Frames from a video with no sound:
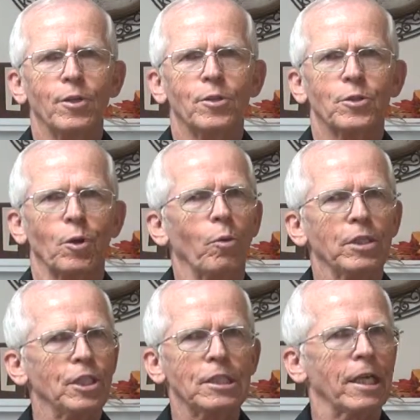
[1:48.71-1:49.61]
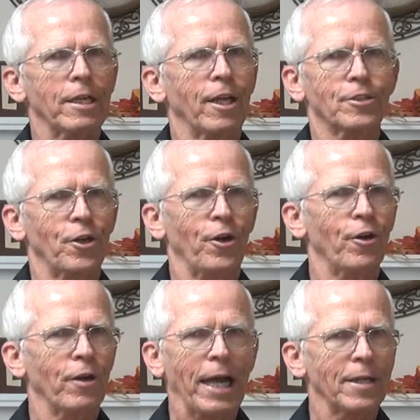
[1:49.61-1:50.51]
So when she said it doesn't
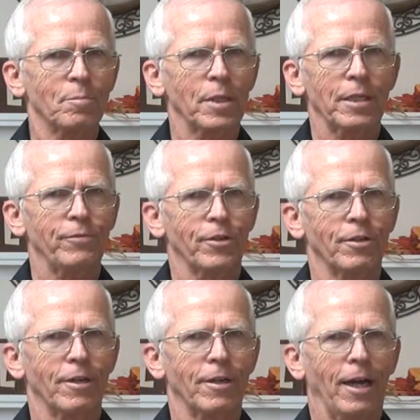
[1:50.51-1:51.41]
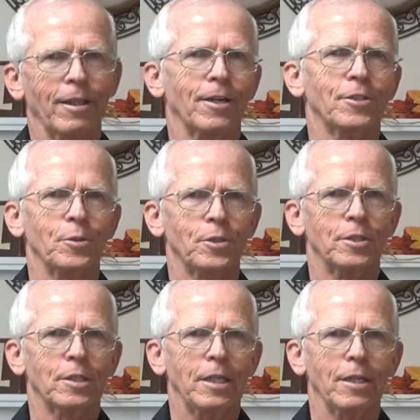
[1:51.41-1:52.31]
hurt, I didn't believe her. I thought she was
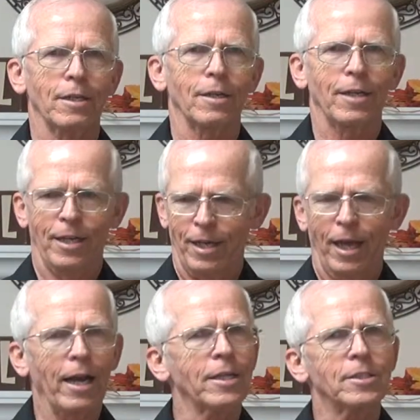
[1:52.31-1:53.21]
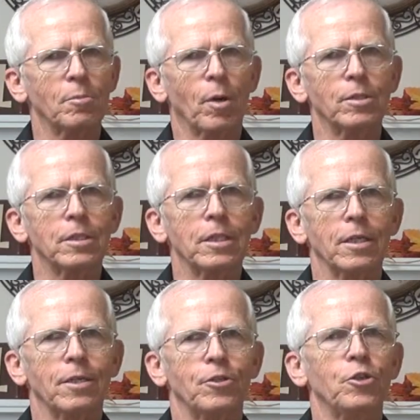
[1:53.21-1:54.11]
just kidding. And I said,
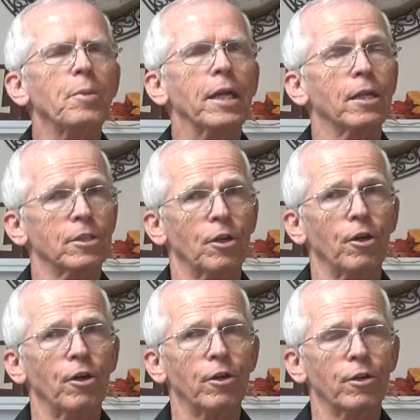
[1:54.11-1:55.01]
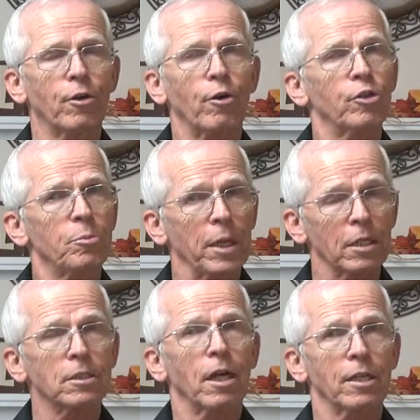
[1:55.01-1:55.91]
"Marcia, do you mean it doesn't hurt, or do you mean
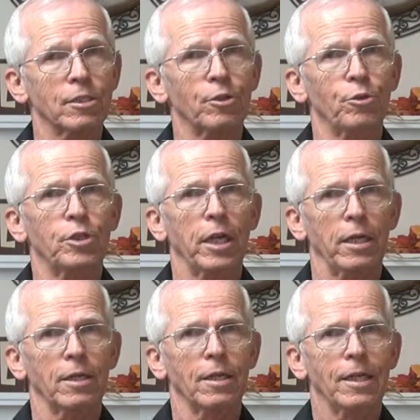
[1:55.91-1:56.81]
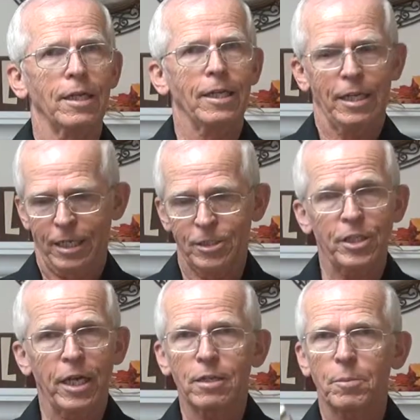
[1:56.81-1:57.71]
it's not excruciating?" And
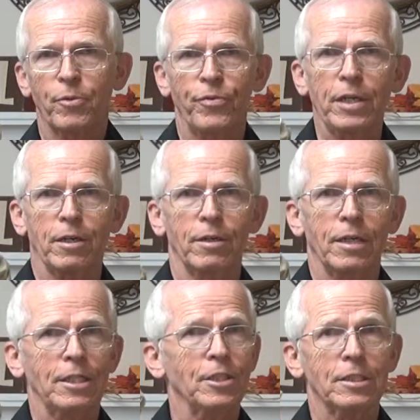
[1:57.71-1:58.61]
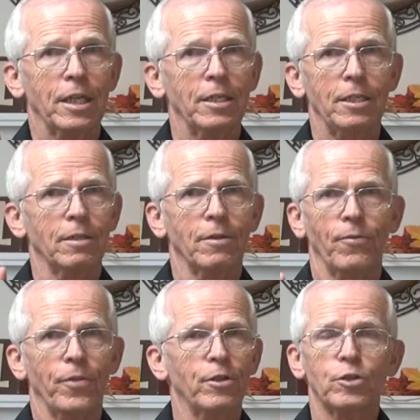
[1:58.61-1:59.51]
she held up her finger and she said, "Neil,
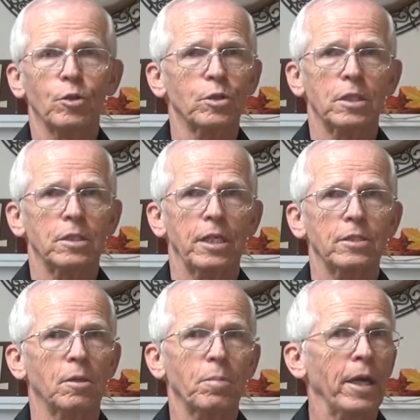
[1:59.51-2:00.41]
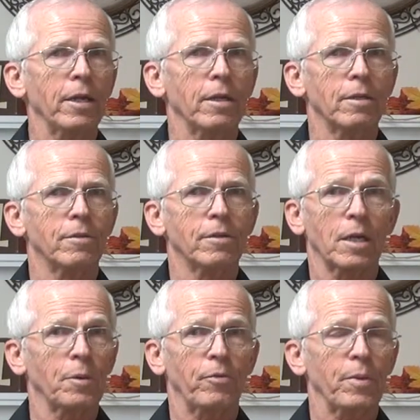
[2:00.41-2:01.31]
there's no sensation of pain
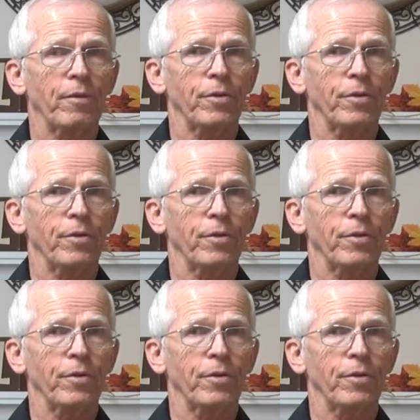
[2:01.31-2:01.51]
coming from that